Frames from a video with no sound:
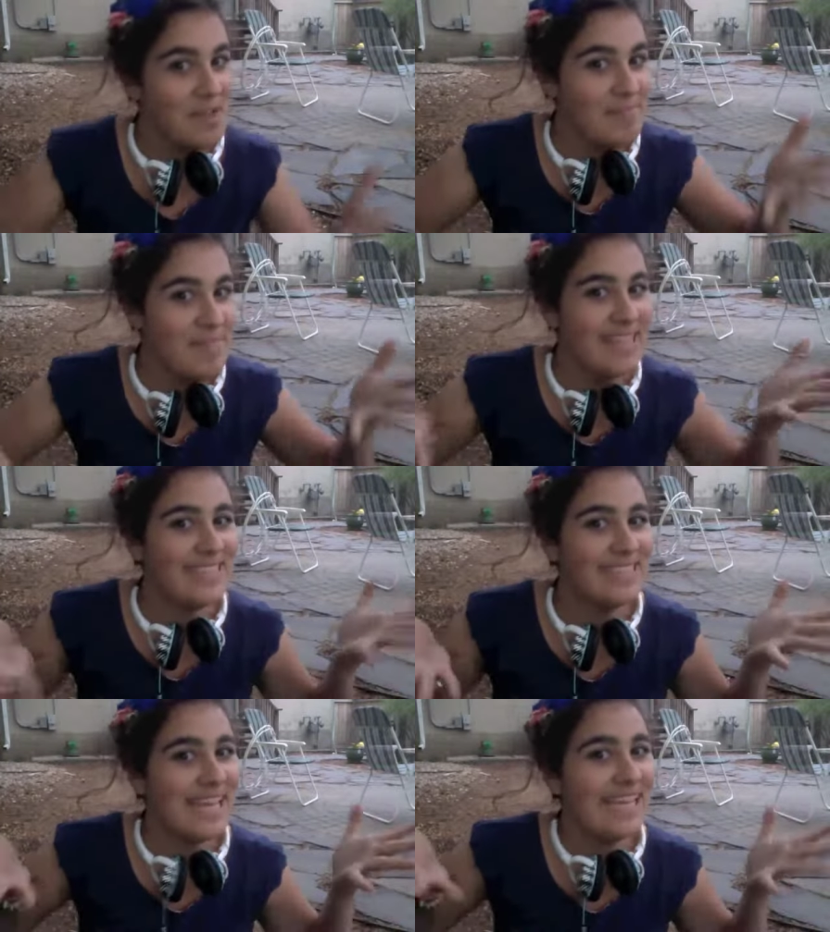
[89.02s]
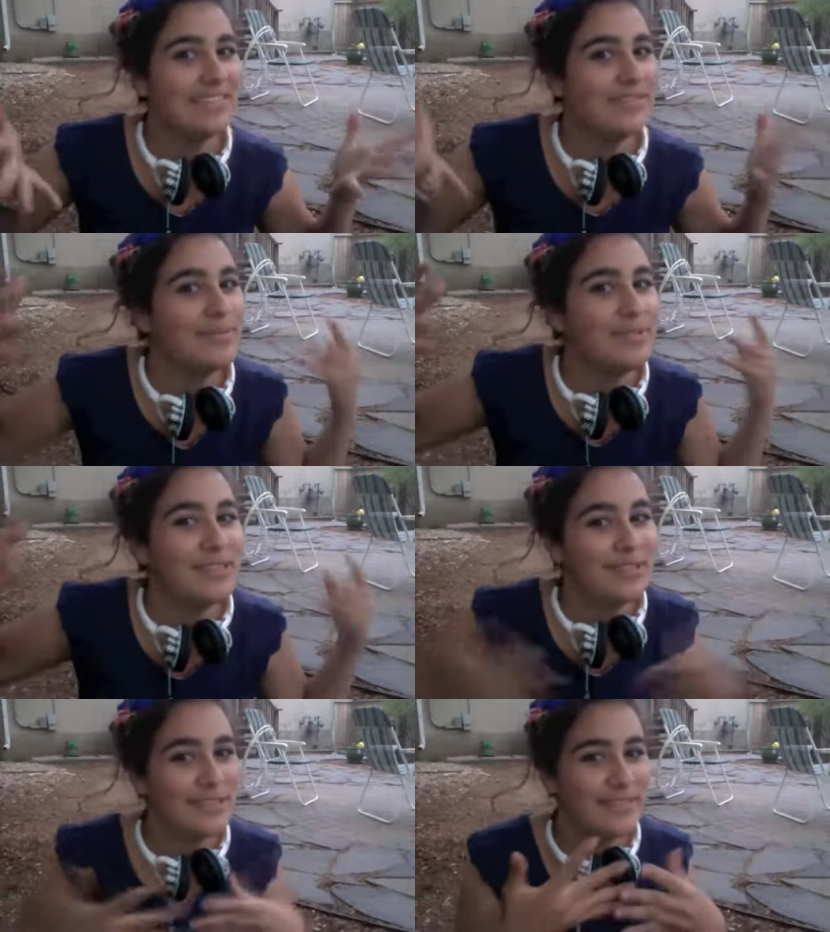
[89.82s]
makes sense. We put
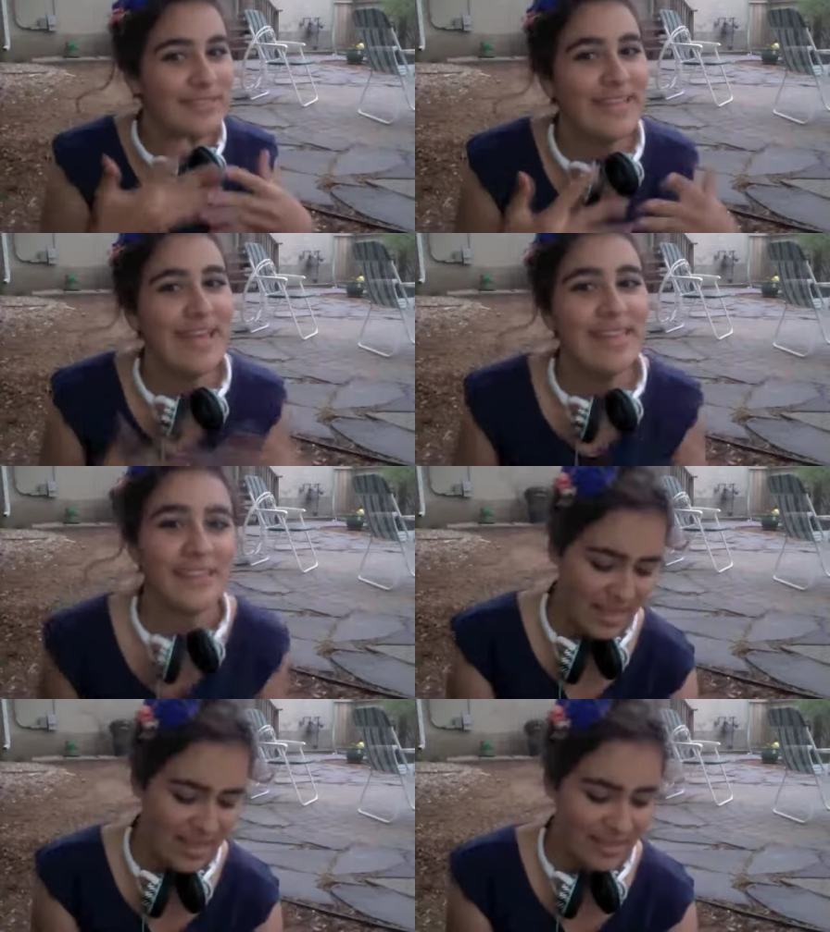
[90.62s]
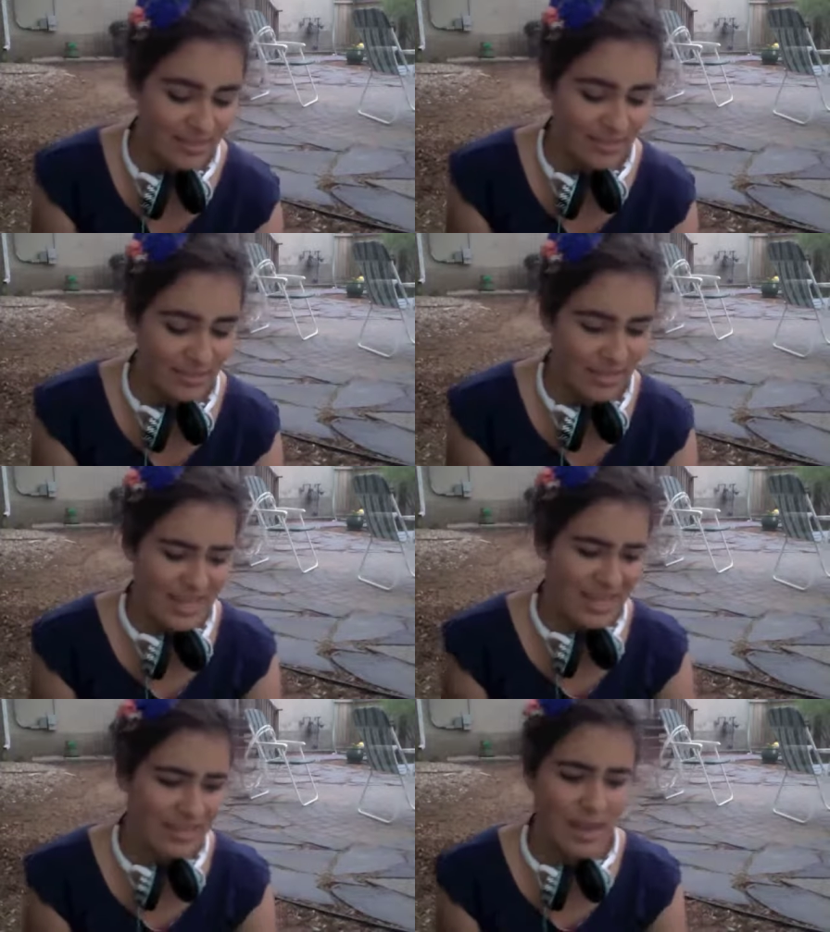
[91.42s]
those two together. And so yeah,
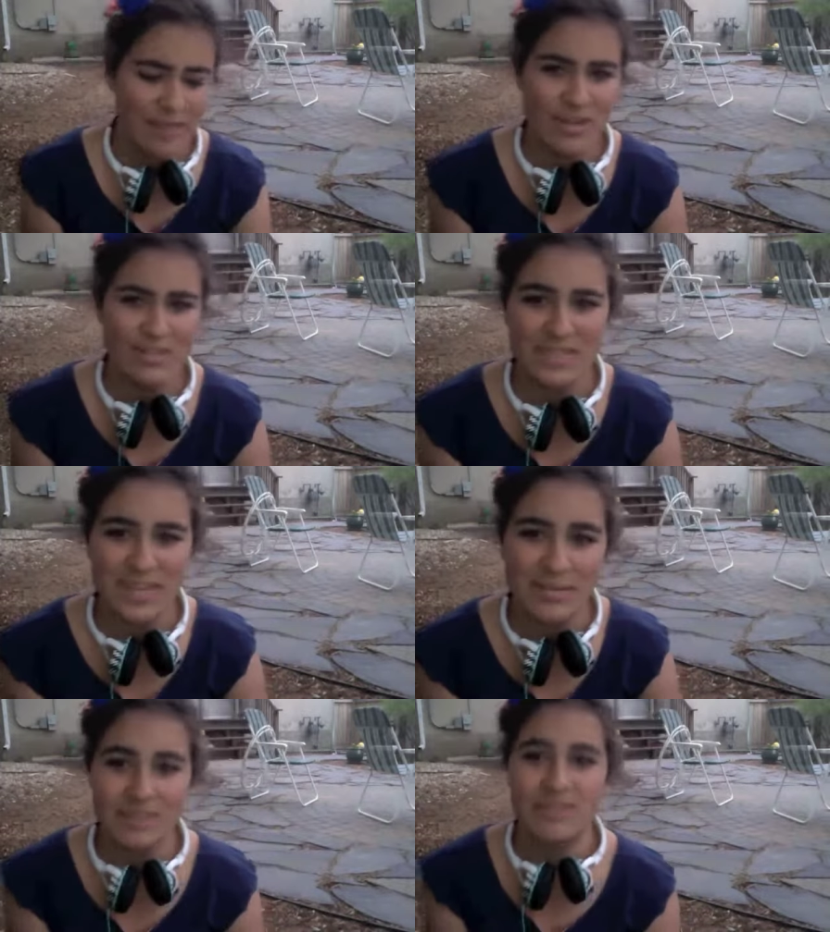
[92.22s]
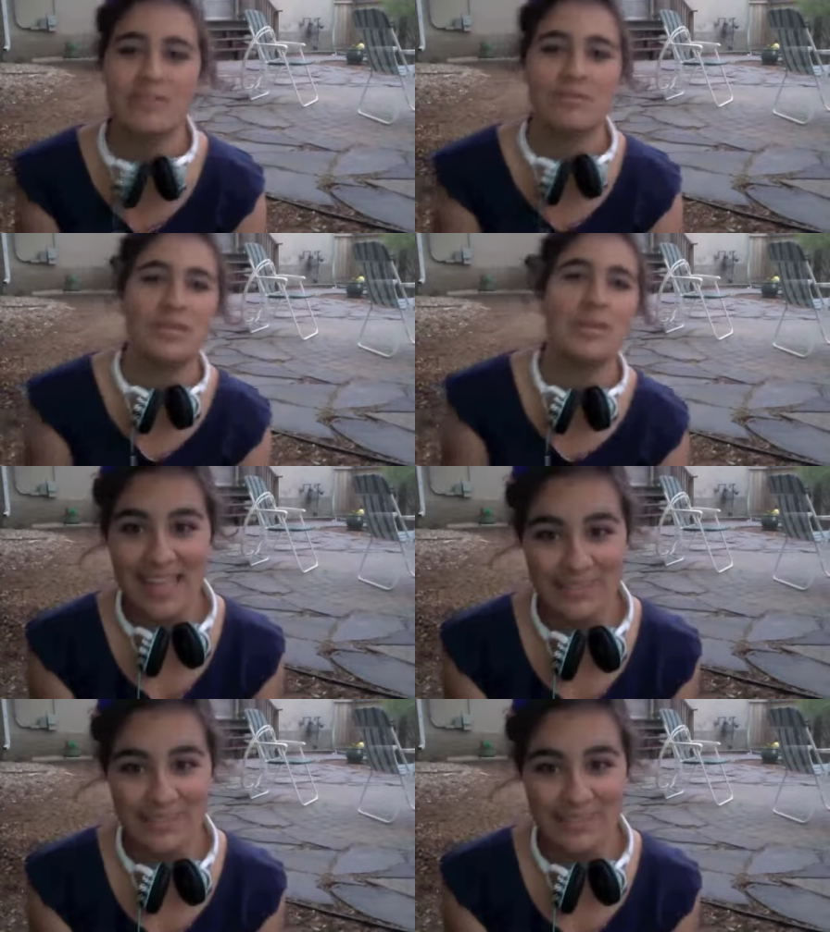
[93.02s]
that's kind of what I've stayed with this whole time.